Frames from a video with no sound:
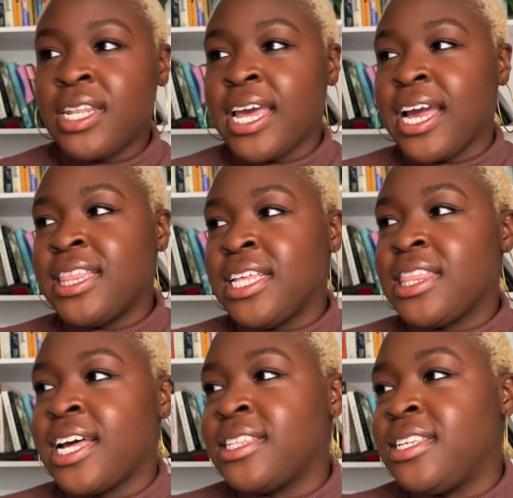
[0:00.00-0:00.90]
Like, I think
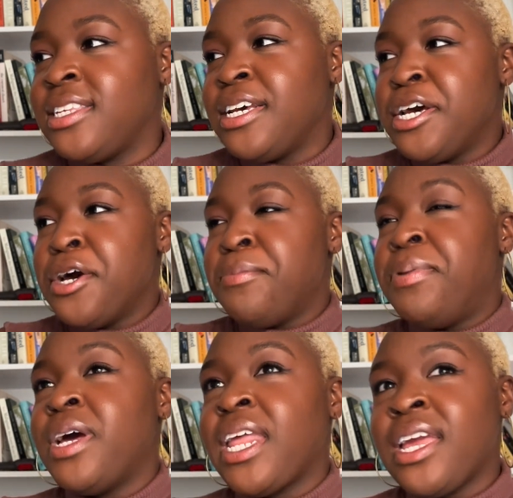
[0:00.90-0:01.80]
that's
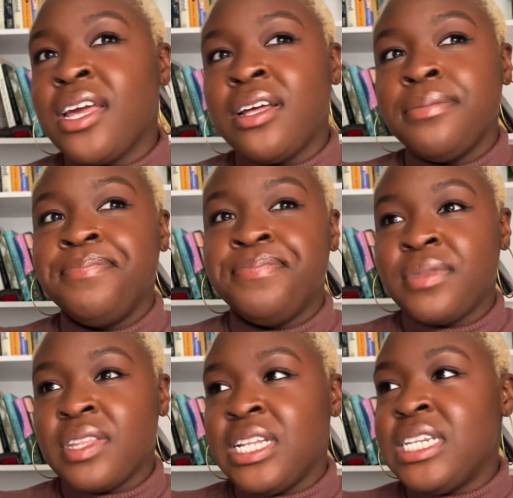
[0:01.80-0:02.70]
putting
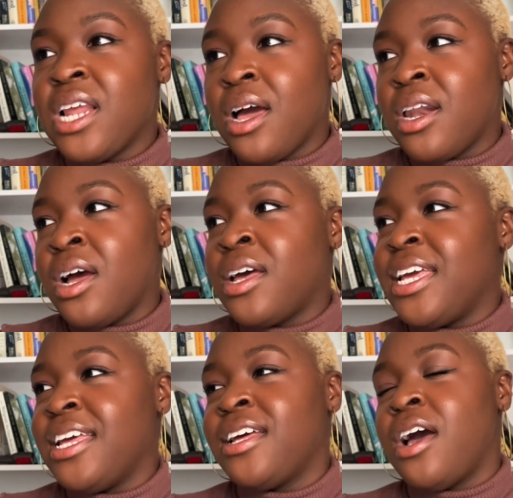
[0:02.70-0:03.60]
Nana
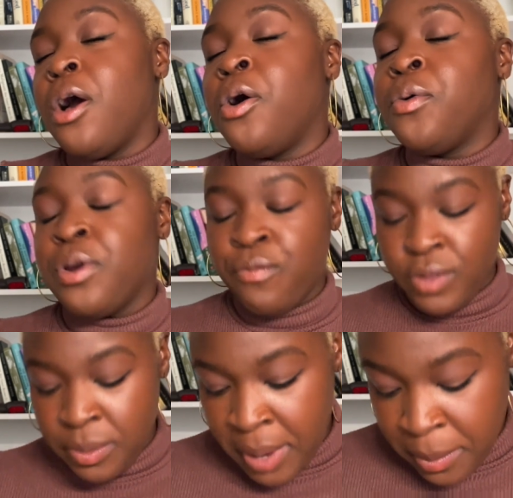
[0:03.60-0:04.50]
O in a
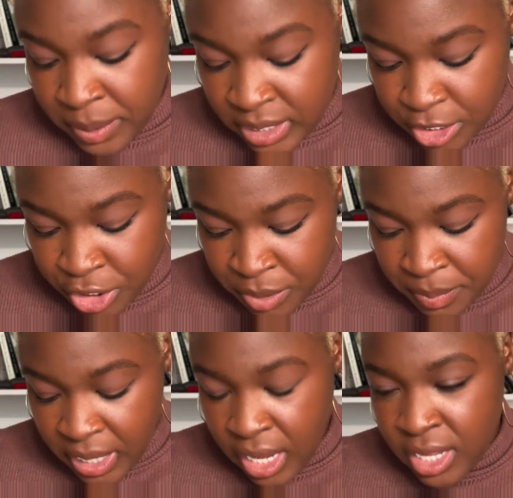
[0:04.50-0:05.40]
really bad position,
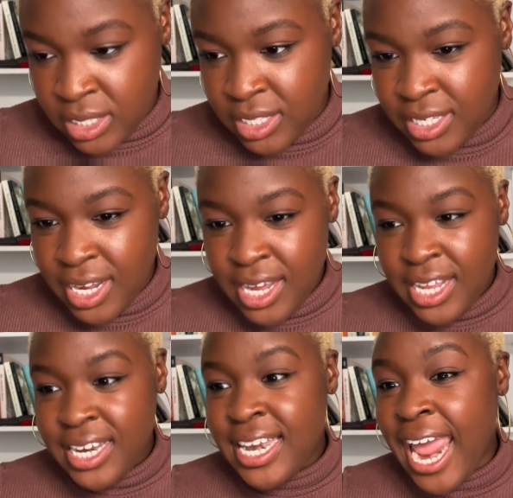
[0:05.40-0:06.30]
because
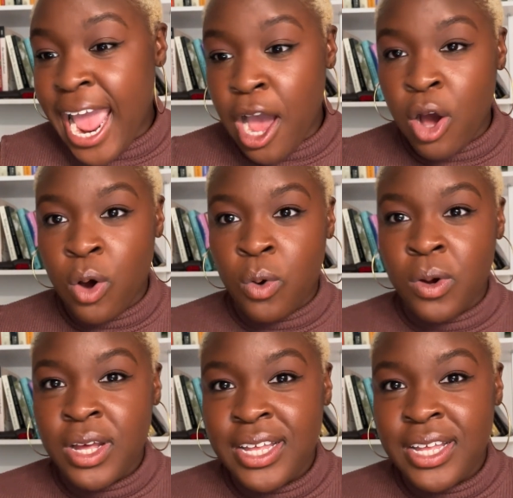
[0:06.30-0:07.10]
now